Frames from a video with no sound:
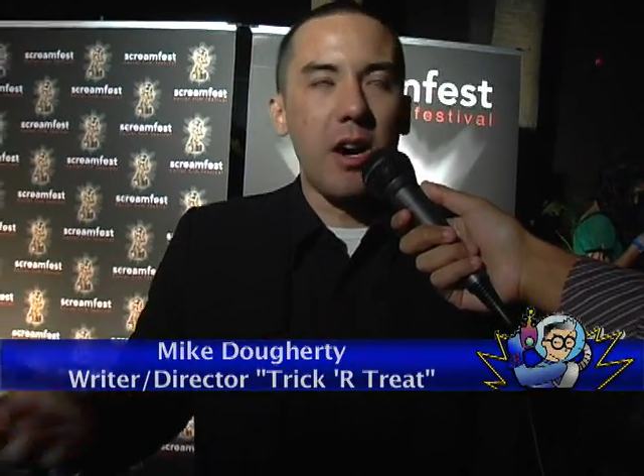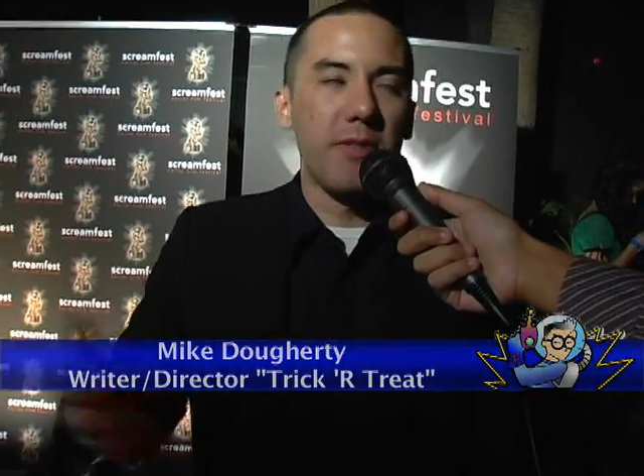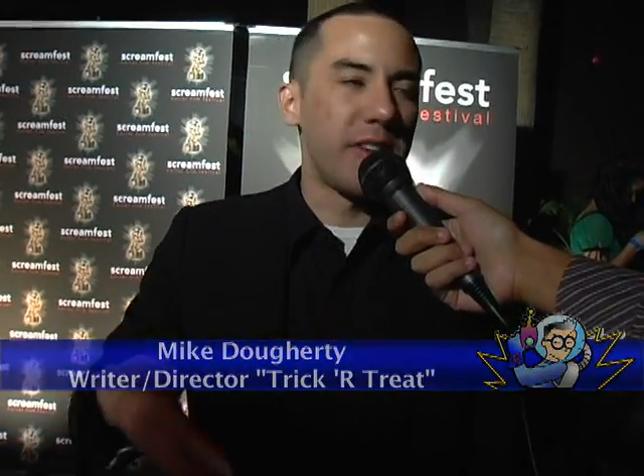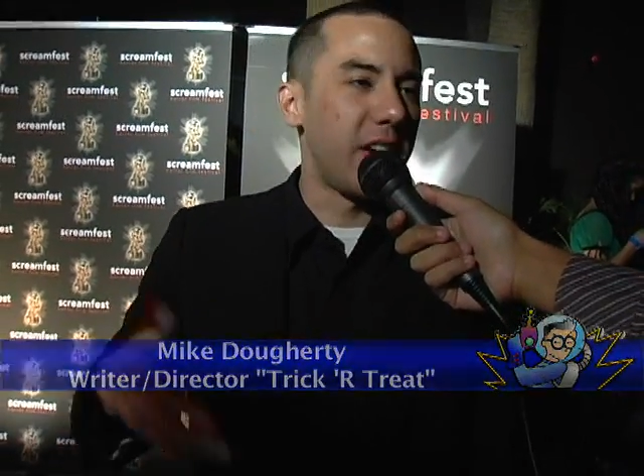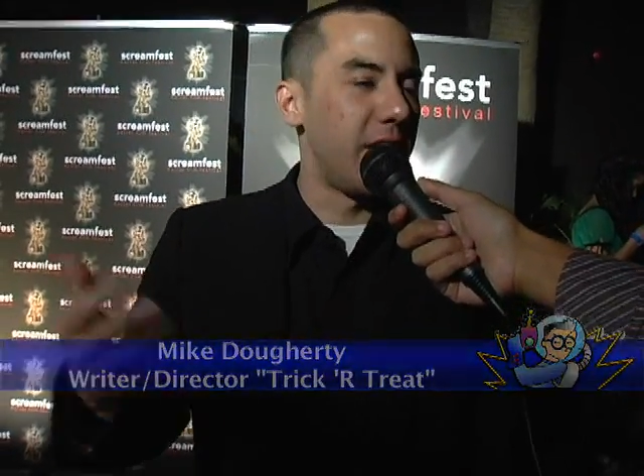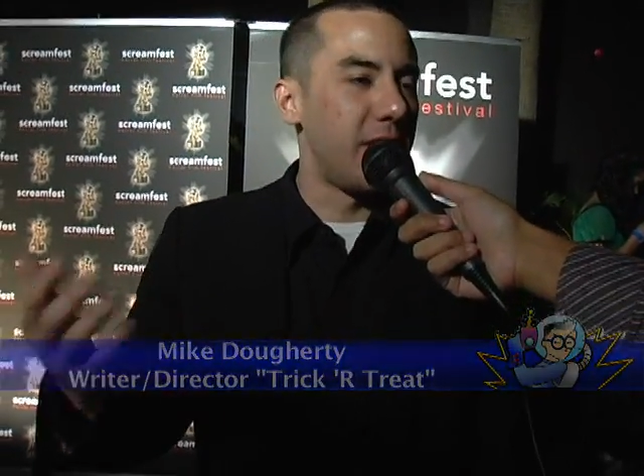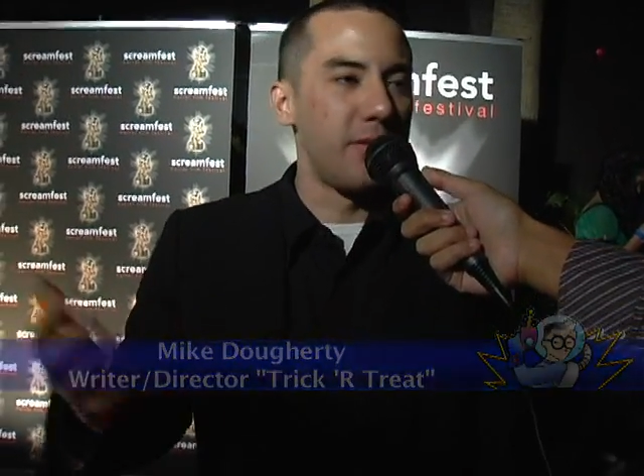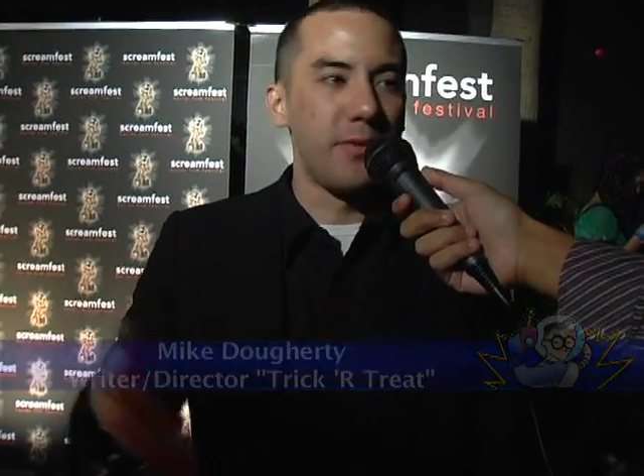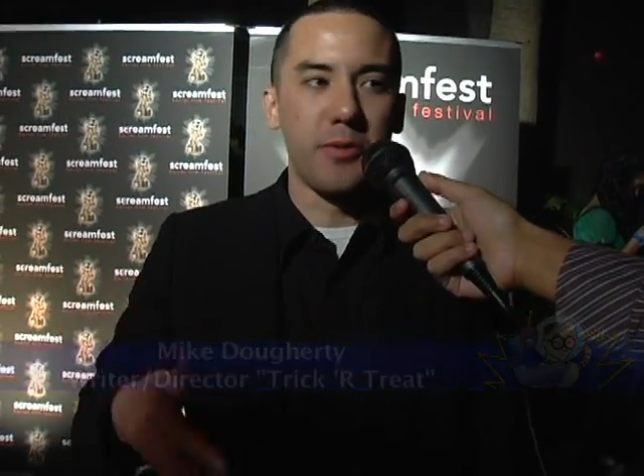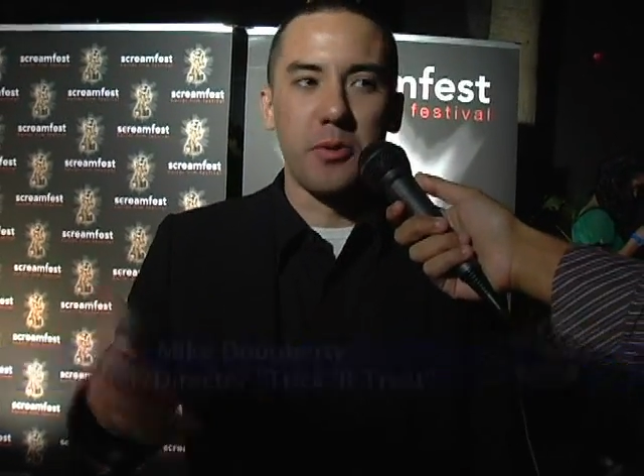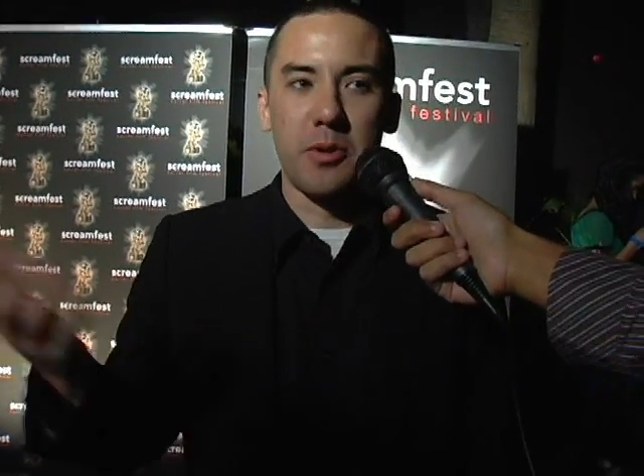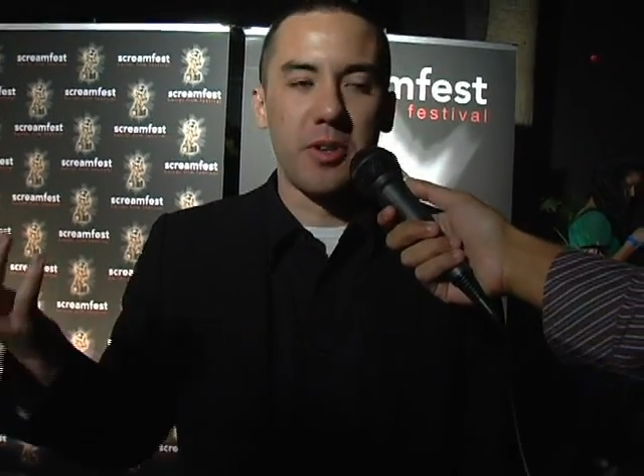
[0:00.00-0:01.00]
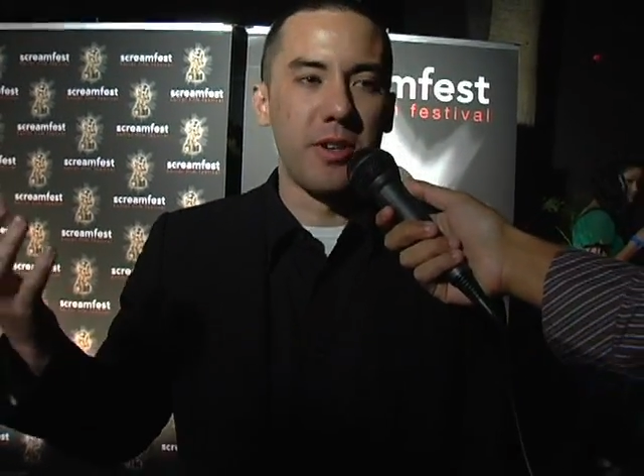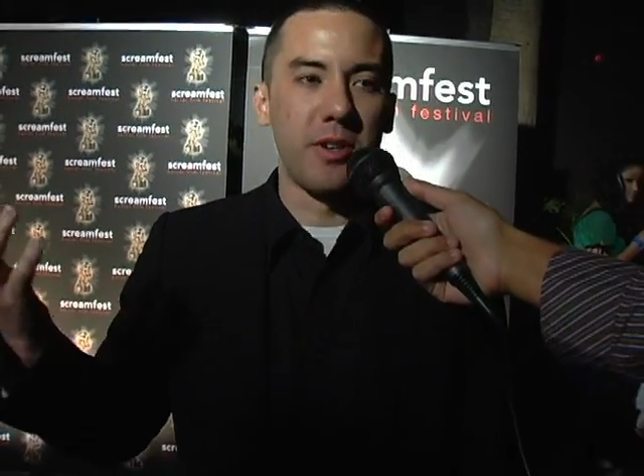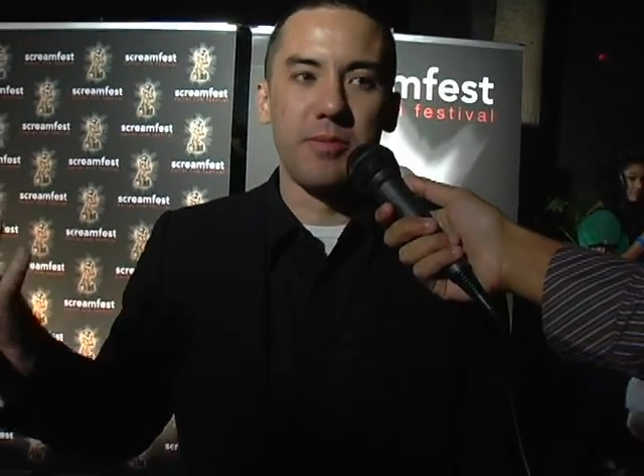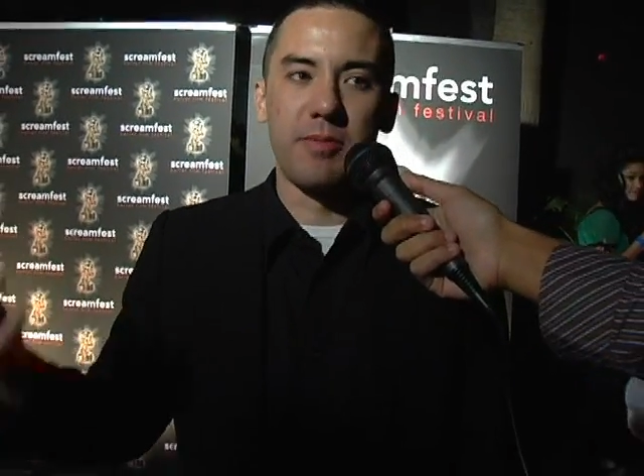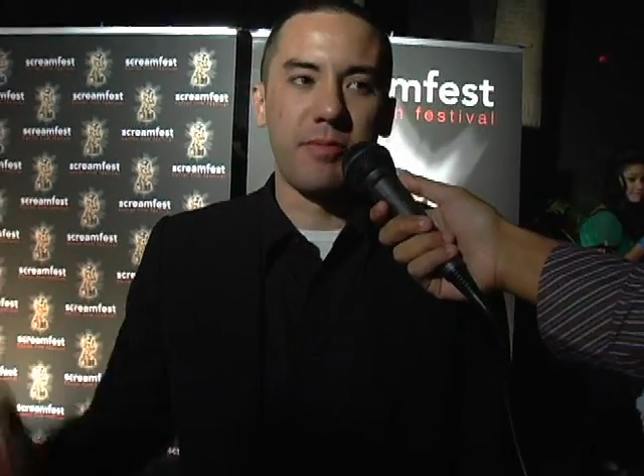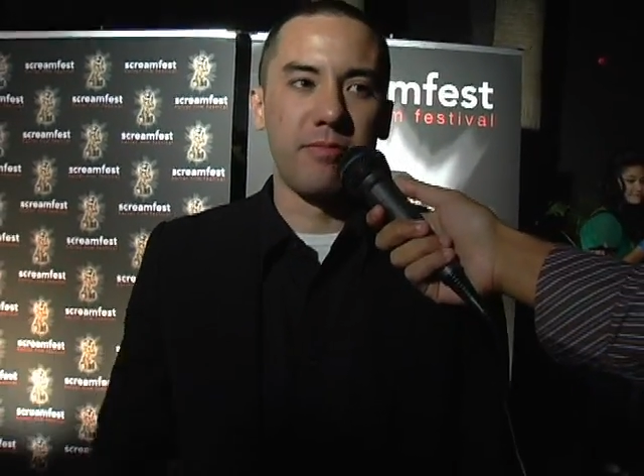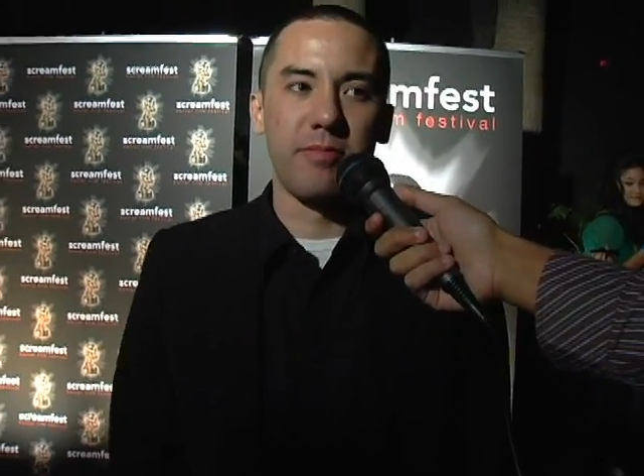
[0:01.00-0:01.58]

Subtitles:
off again for